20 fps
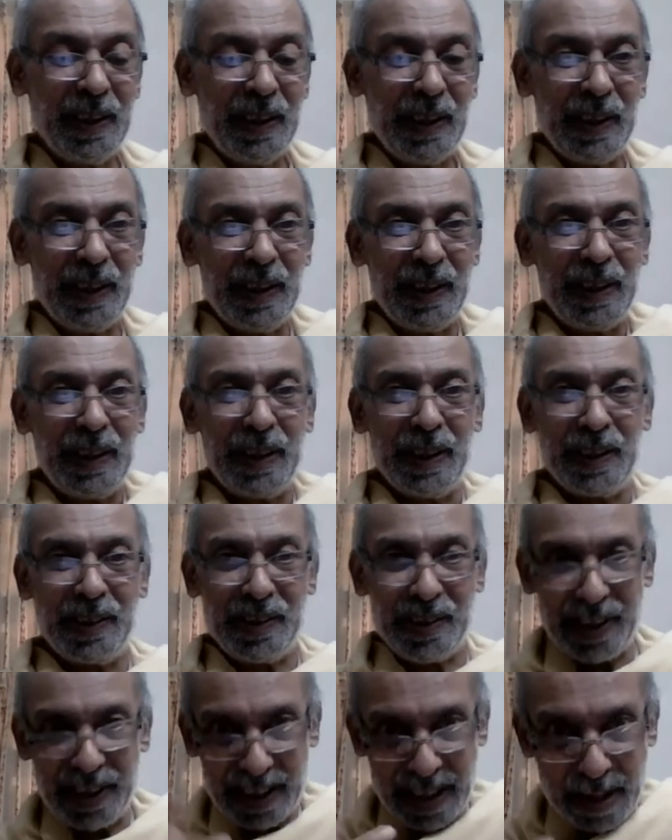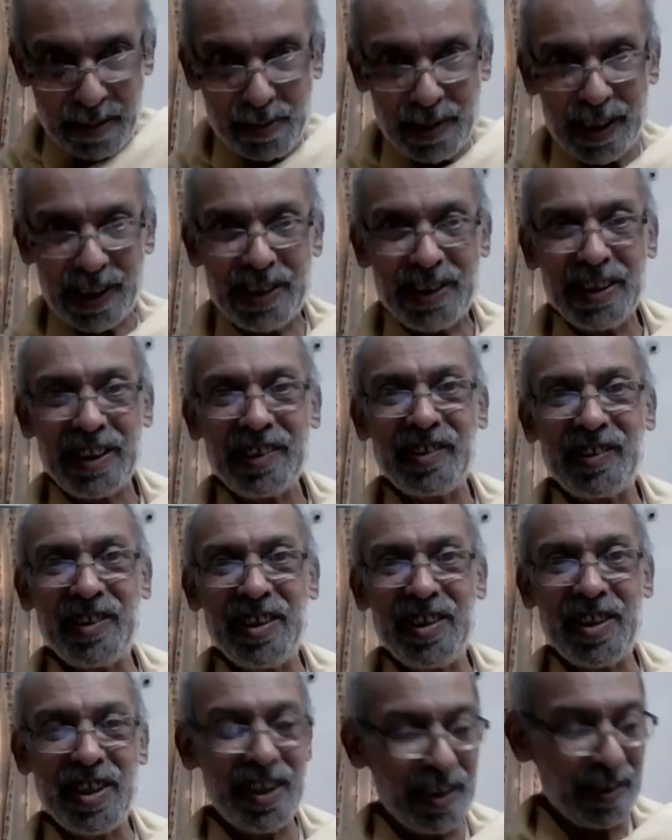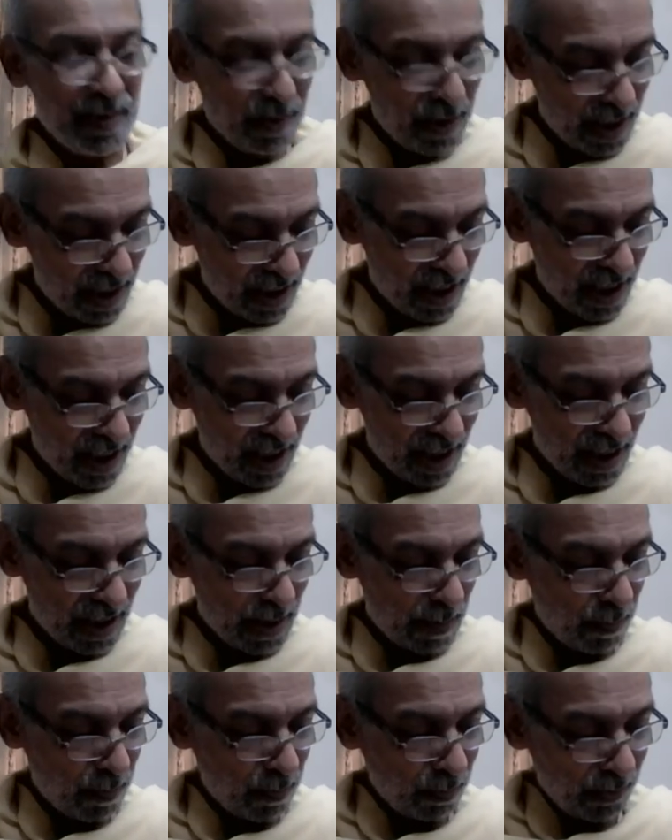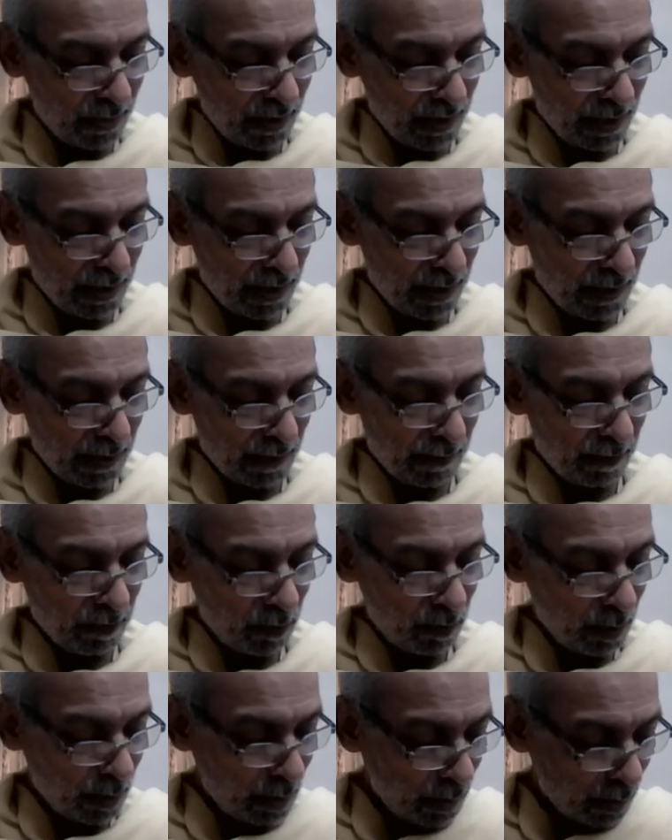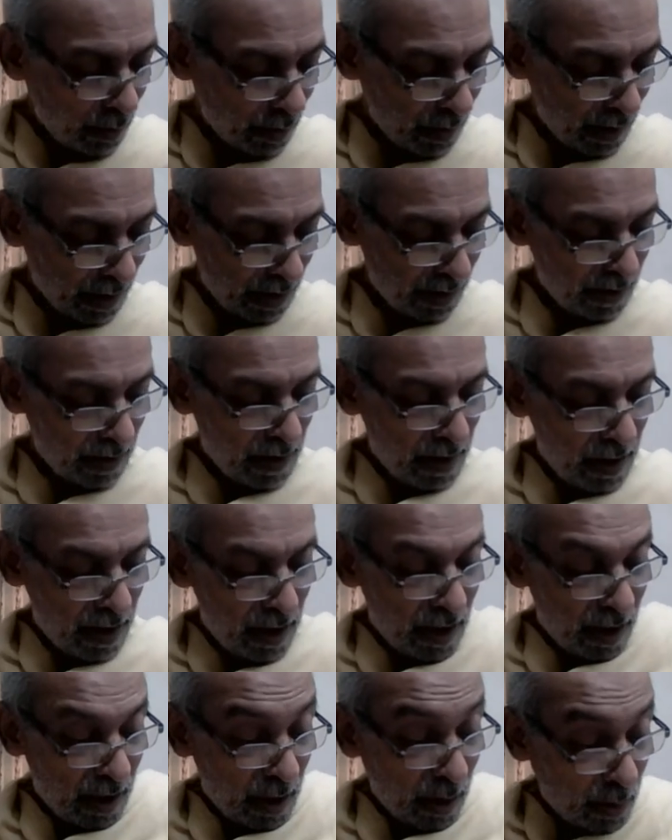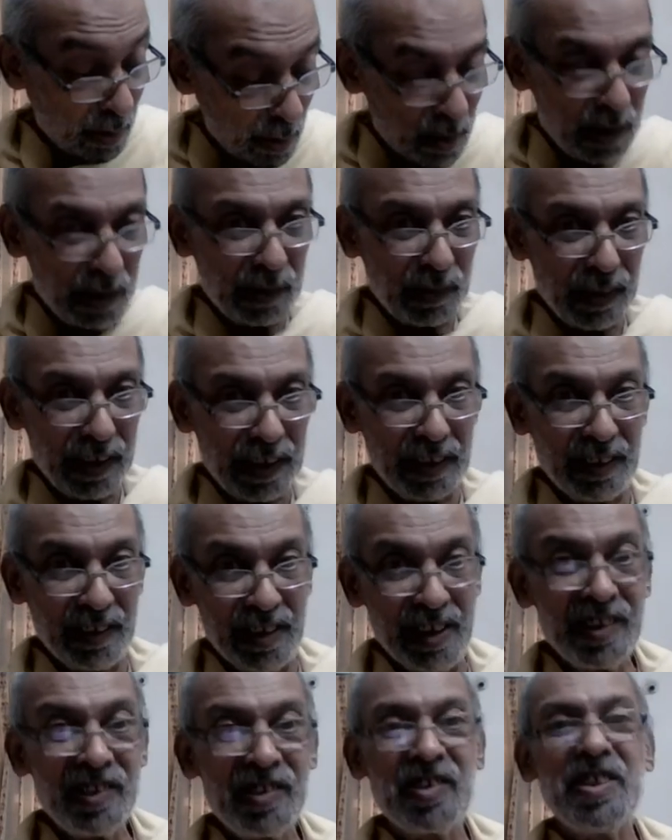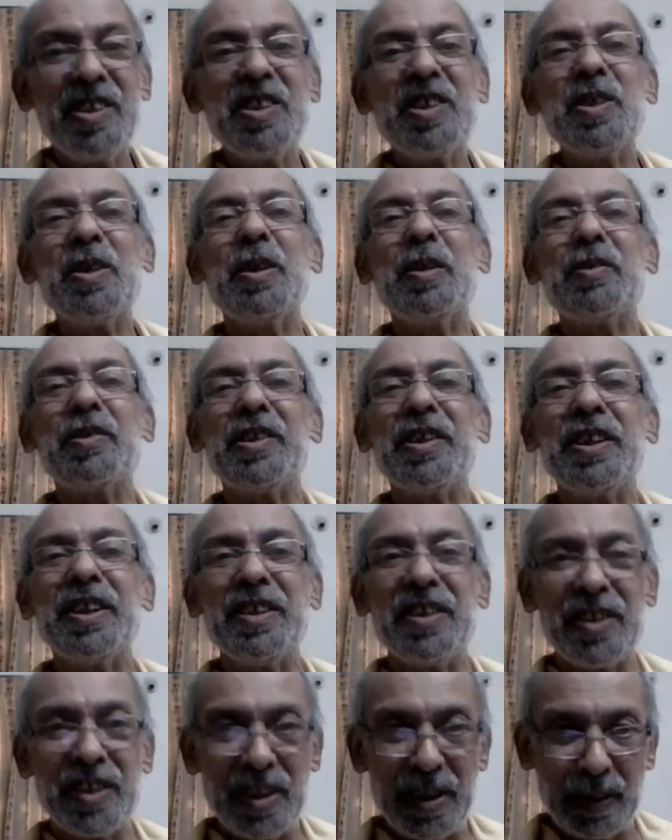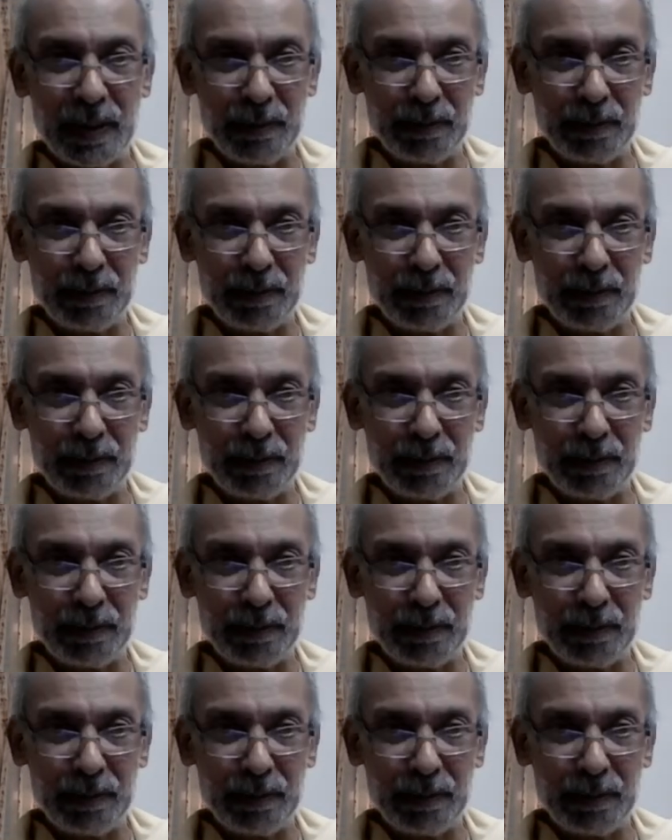uh, Sri Ramakrishna's teaching, which uh, uh, you know uh, connotes with this teaching of Sri Krishna,